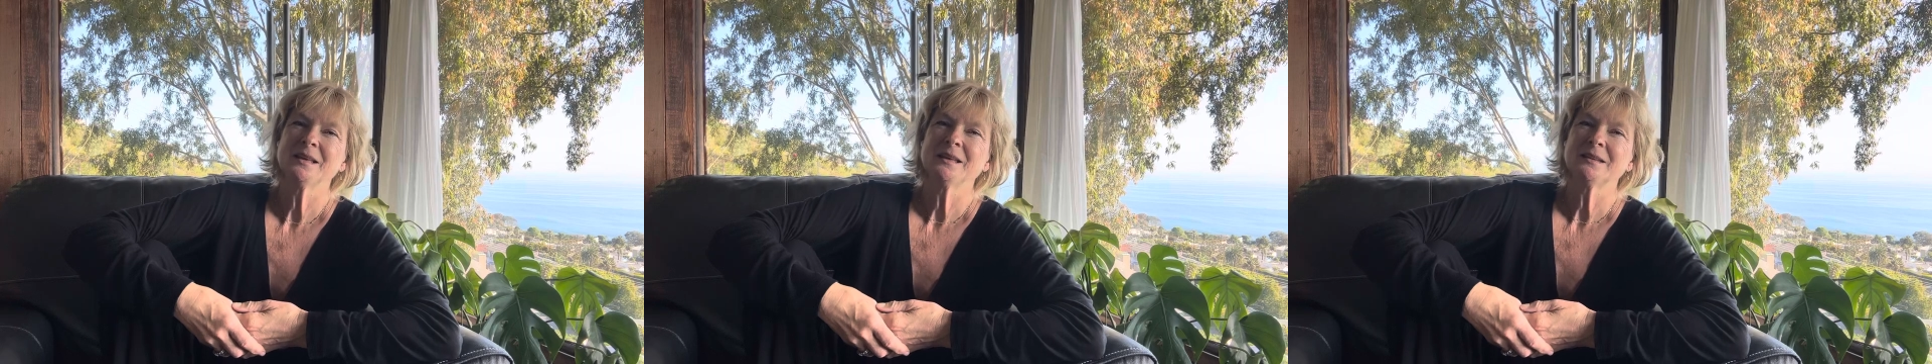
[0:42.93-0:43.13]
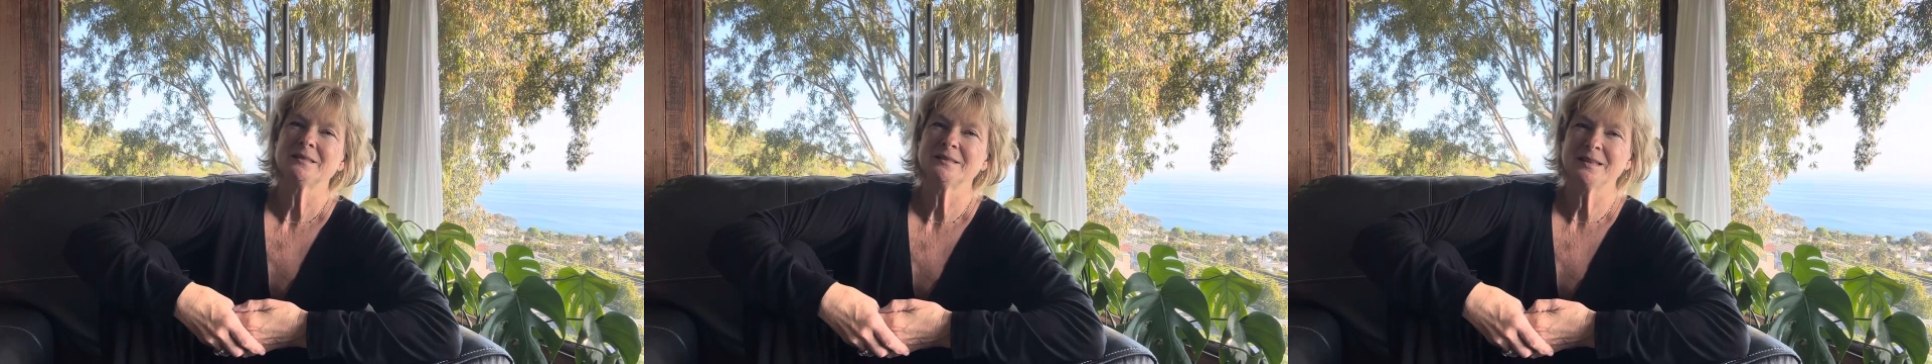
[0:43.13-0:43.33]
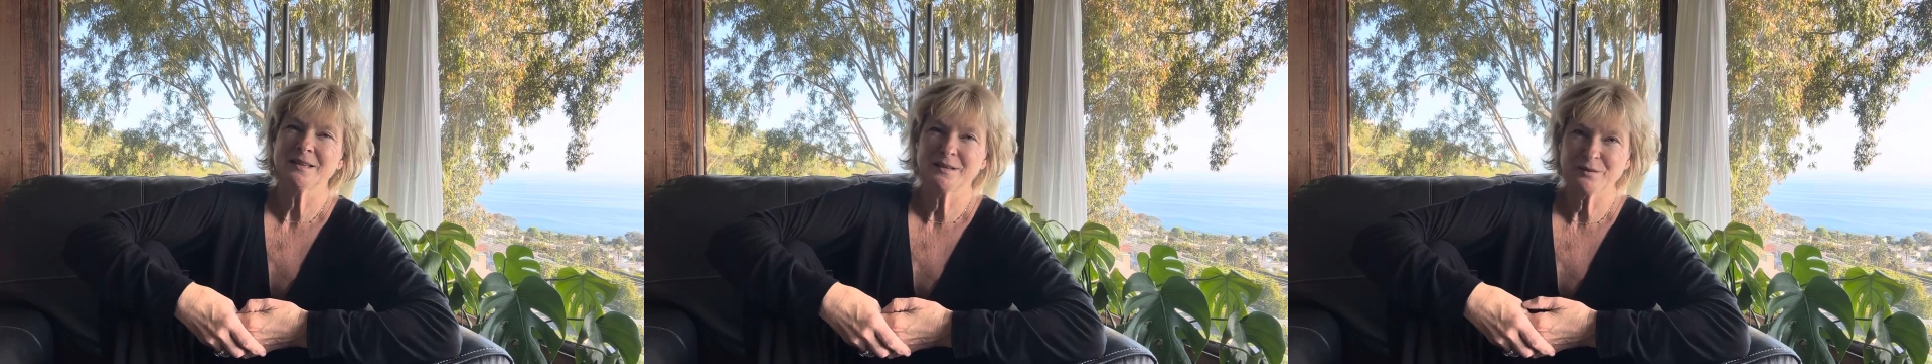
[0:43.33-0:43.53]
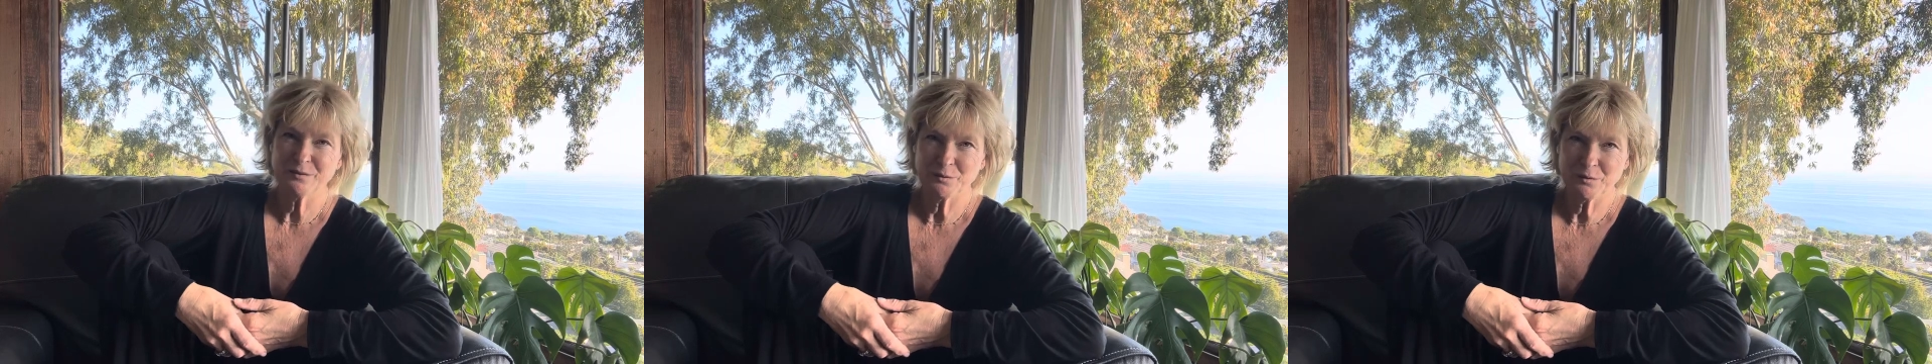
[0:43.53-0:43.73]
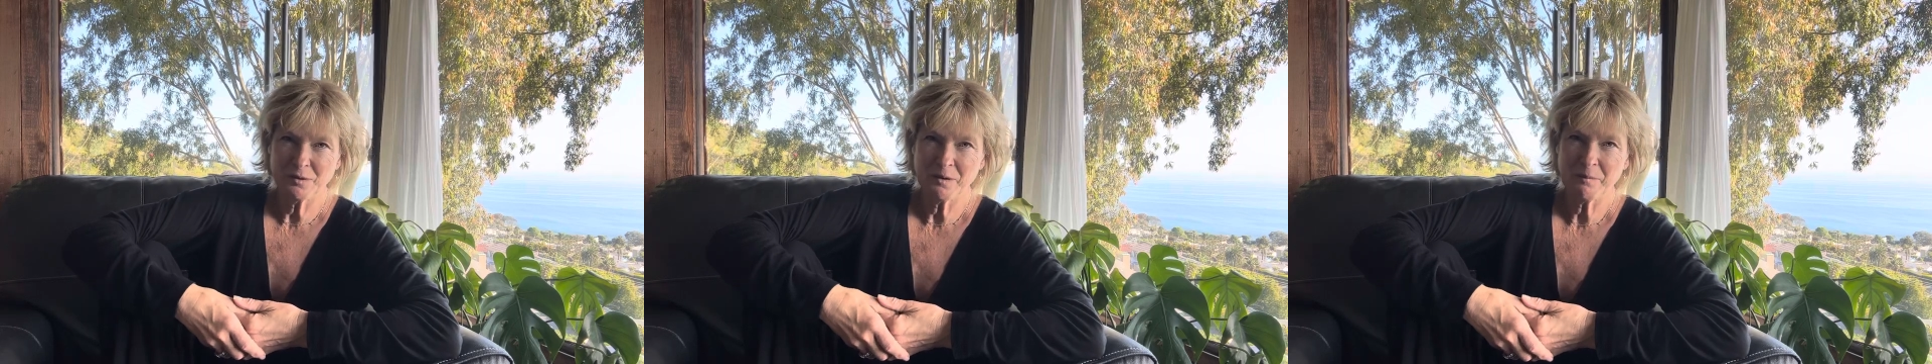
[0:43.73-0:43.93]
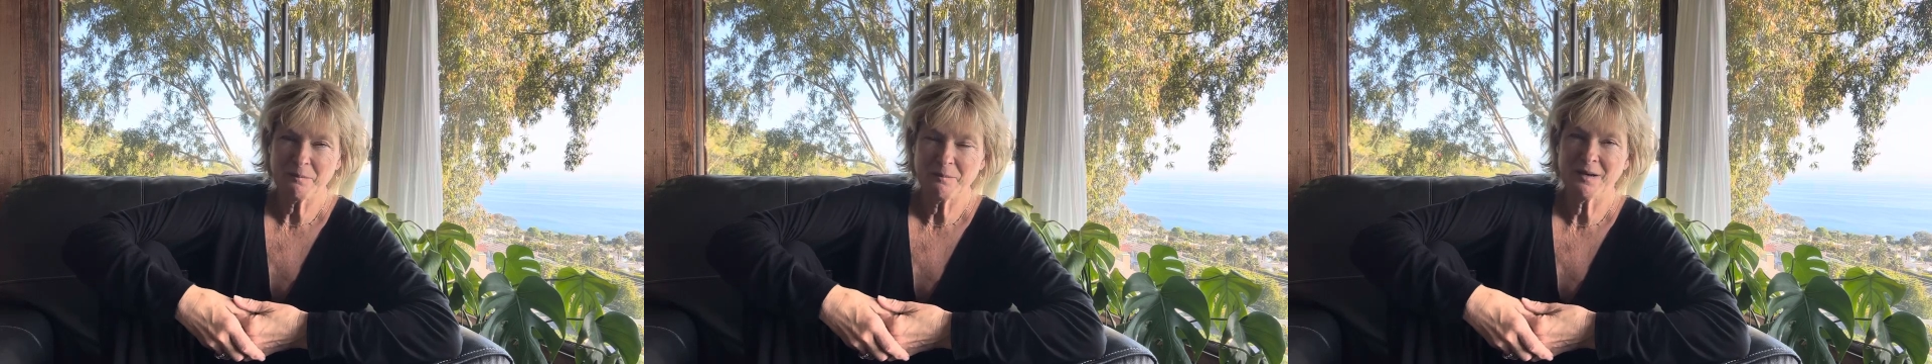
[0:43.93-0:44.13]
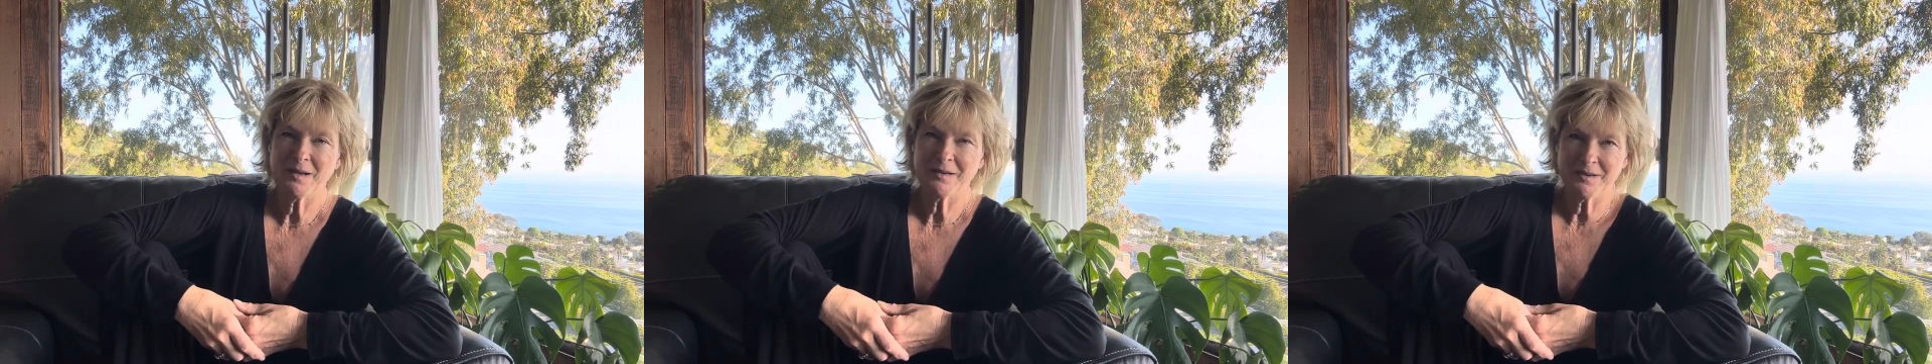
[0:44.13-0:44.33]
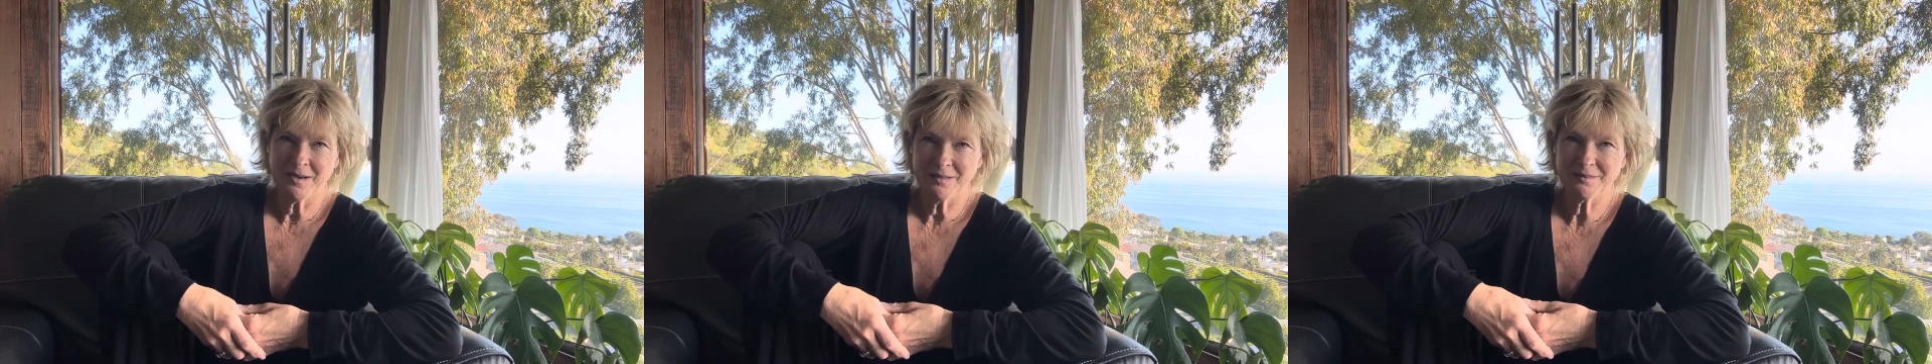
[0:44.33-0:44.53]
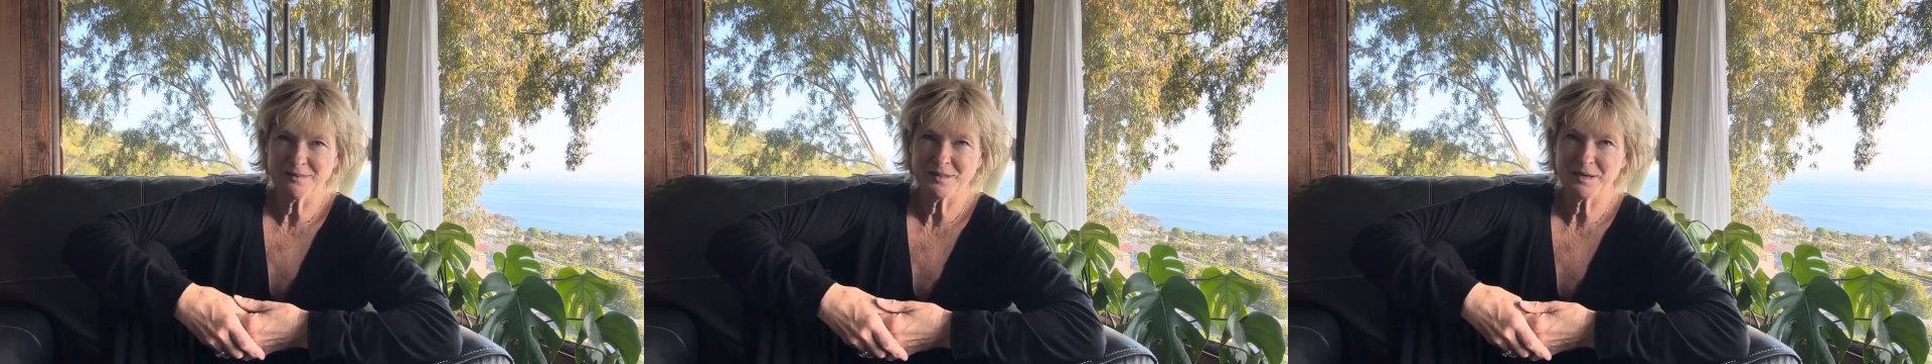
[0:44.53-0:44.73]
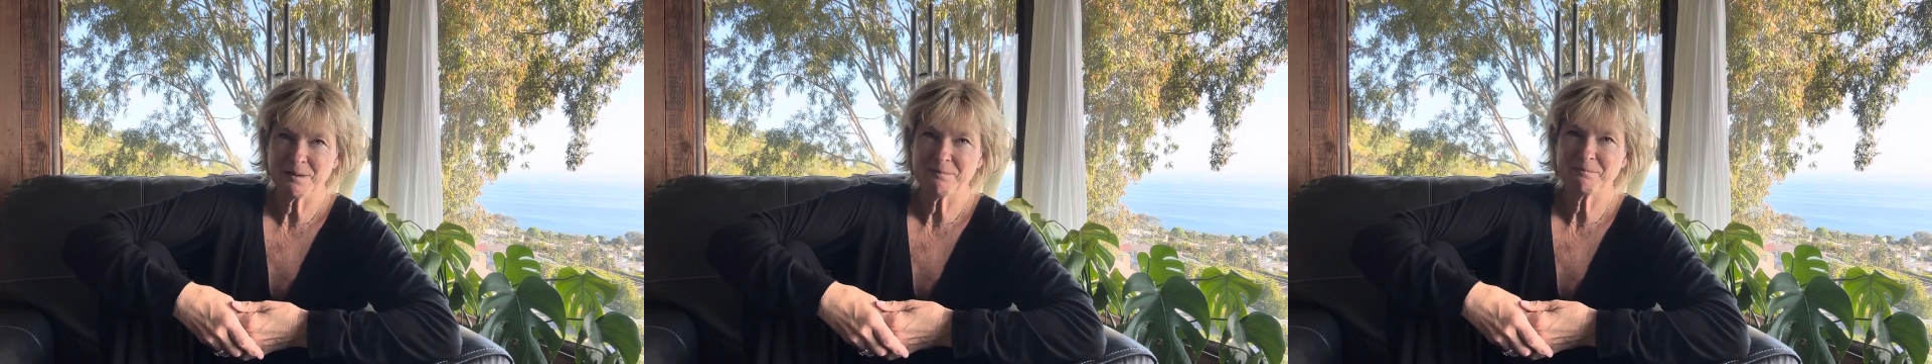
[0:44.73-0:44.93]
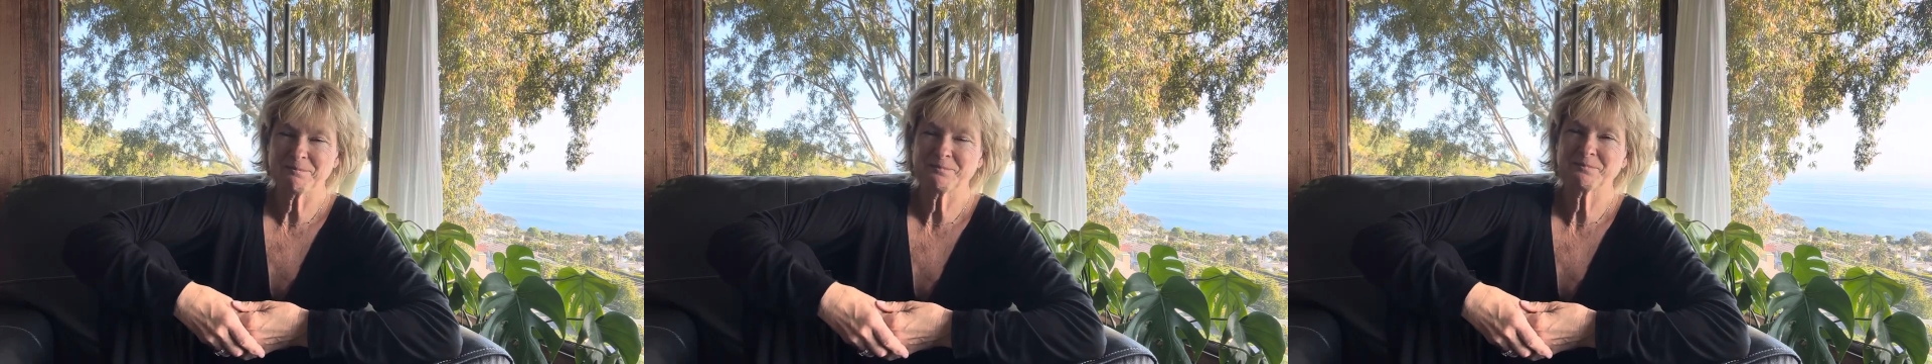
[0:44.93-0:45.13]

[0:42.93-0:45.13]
Sthira Sukham Anasanam.